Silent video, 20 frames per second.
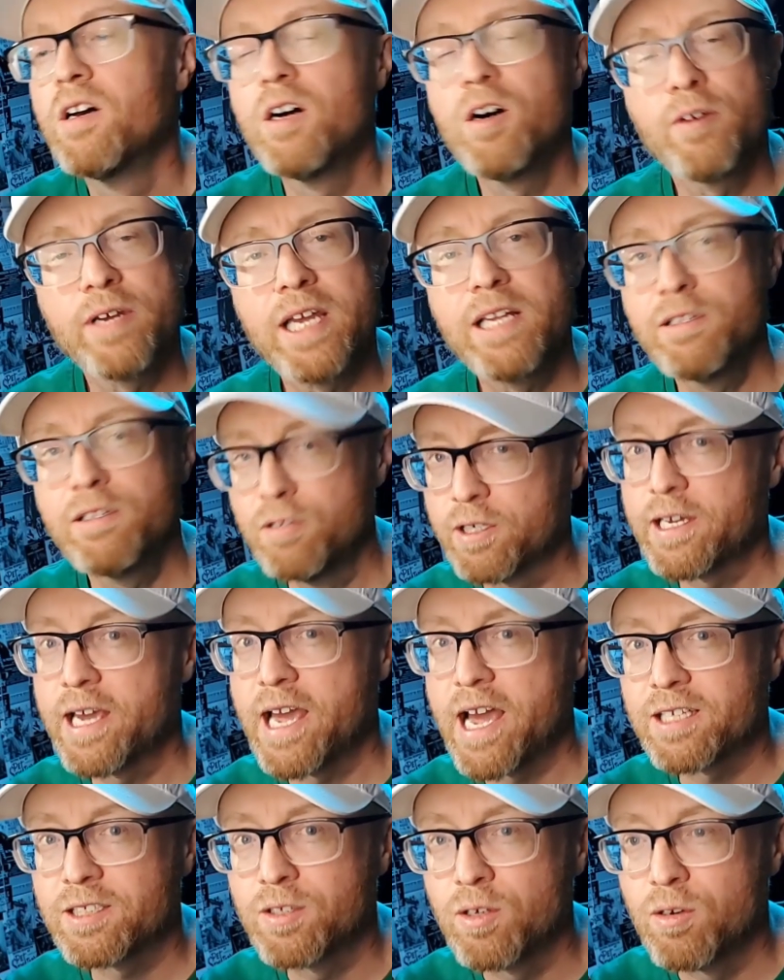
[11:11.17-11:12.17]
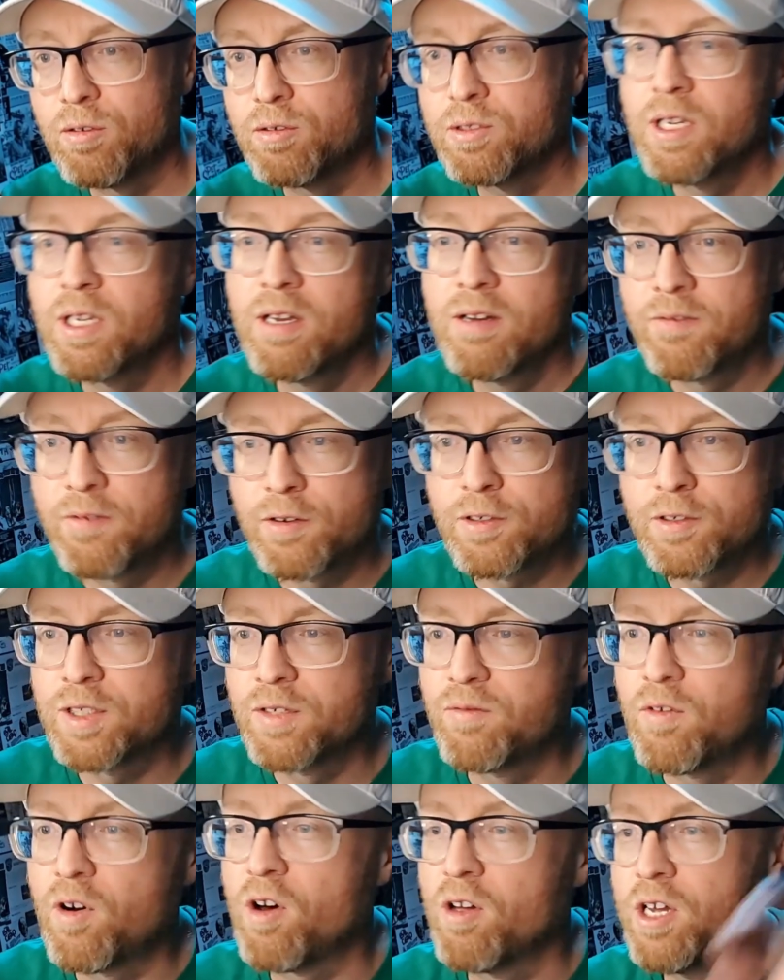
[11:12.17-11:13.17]
Okay, look, assholes. First
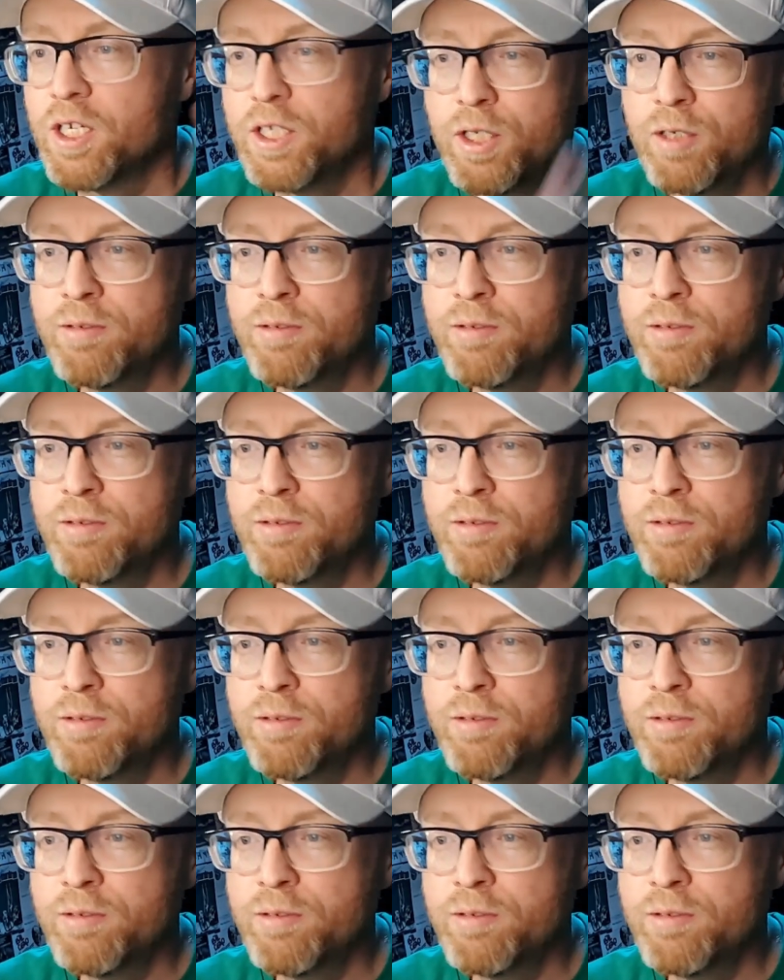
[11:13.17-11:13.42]
of all, you